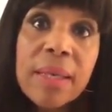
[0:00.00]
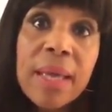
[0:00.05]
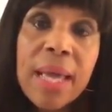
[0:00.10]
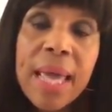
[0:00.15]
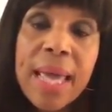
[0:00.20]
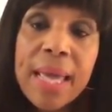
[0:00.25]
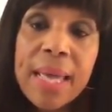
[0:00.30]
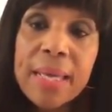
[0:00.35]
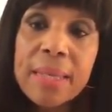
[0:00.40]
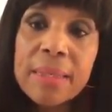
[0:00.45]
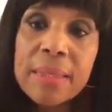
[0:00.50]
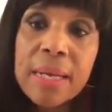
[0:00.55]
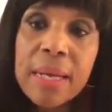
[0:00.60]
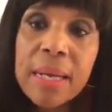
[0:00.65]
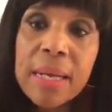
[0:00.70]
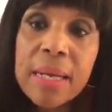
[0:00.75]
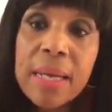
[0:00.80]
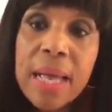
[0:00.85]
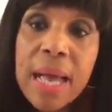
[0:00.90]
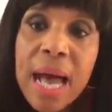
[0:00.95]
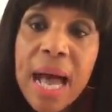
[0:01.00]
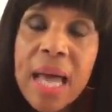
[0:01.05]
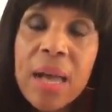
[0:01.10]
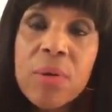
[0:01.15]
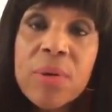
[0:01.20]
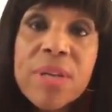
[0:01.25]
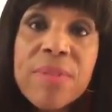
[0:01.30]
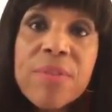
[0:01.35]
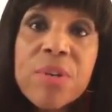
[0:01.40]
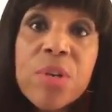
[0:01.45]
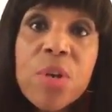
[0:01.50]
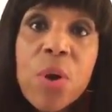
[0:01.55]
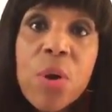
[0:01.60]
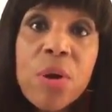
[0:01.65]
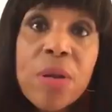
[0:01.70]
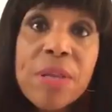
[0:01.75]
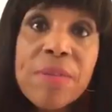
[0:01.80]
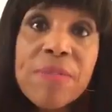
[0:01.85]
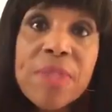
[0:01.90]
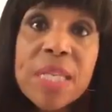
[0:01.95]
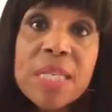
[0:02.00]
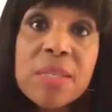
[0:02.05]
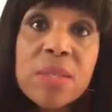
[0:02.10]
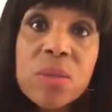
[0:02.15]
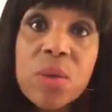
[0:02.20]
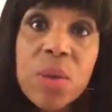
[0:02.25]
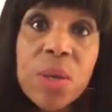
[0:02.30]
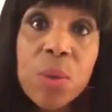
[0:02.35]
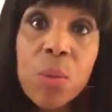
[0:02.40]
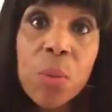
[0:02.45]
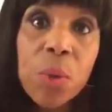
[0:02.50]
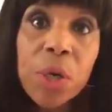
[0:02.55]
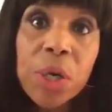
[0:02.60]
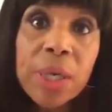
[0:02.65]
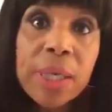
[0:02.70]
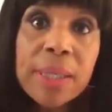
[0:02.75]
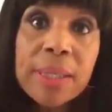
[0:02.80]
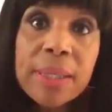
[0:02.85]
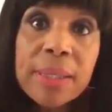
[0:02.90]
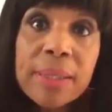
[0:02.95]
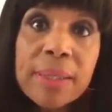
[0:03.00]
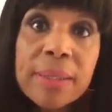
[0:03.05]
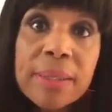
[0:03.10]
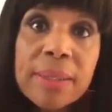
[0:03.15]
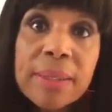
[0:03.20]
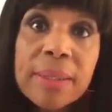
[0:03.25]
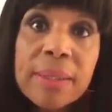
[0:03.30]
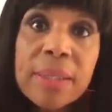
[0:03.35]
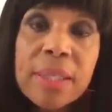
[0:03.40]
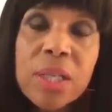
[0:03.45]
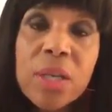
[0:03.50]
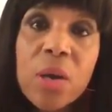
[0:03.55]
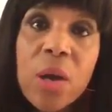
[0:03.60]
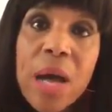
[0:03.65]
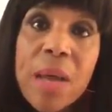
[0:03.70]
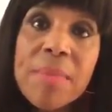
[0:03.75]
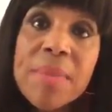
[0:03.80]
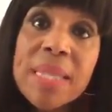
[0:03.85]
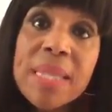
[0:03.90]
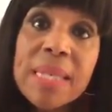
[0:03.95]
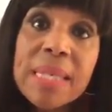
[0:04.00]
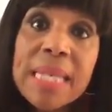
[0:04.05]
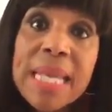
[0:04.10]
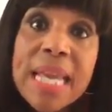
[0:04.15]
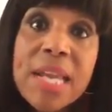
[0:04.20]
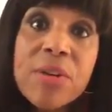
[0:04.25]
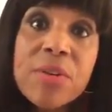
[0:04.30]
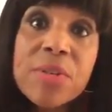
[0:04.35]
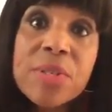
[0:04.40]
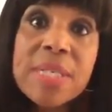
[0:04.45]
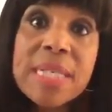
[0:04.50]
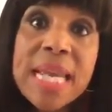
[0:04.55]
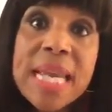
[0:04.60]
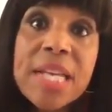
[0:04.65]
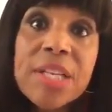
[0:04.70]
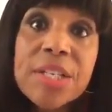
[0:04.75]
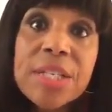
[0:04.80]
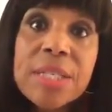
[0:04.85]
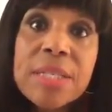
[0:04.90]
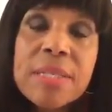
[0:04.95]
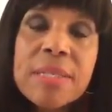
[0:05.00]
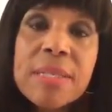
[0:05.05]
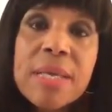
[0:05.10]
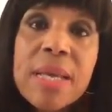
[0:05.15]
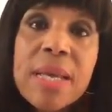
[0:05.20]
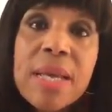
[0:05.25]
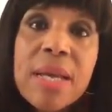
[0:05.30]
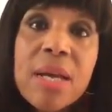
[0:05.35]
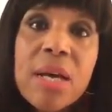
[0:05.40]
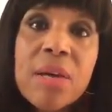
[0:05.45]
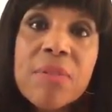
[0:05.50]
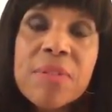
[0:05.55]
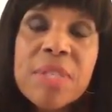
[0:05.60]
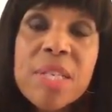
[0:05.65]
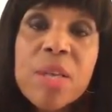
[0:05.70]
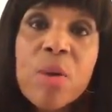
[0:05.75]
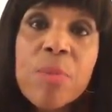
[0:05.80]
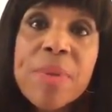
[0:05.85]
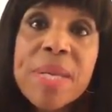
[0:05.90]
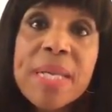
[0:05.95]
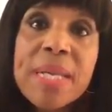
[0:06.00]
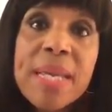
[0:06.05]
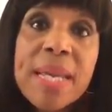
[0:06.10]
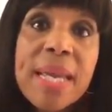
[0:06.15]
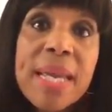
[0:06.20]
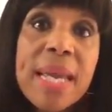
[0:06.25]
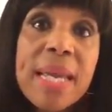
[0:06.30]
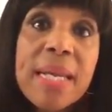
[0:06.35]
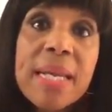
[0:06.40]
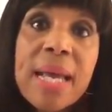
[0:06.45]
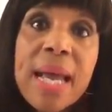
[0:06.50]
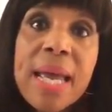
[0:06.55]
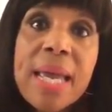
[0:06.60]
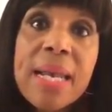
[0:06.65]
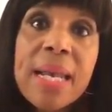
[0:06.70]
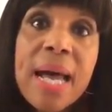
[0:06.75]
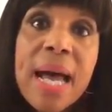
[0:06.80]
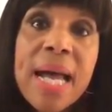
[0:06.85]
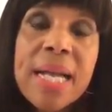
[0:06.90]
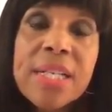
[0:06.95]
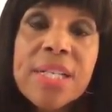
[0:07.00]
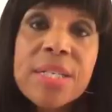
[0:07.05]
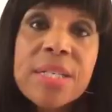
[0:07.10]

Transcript: and I don't even know if this is gonna work. You know, I'm in the later stages of COPD, and I